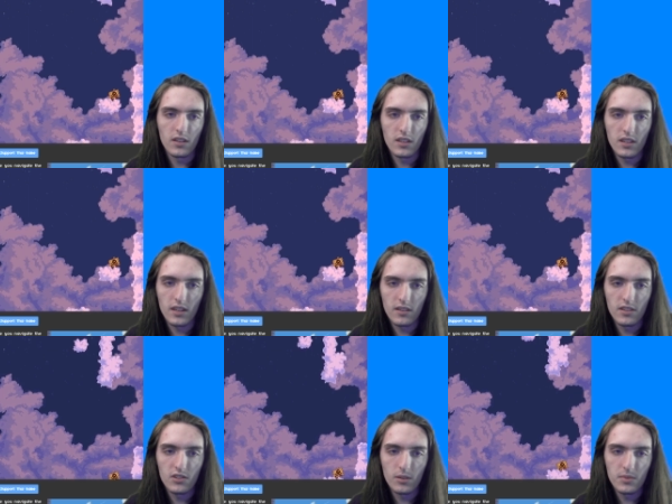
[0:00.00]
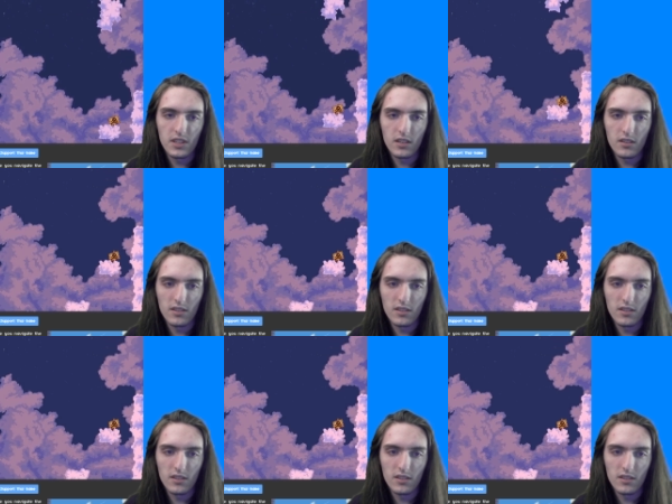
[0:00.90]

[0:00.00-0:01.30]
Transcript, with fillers: Yeah, these jumps get...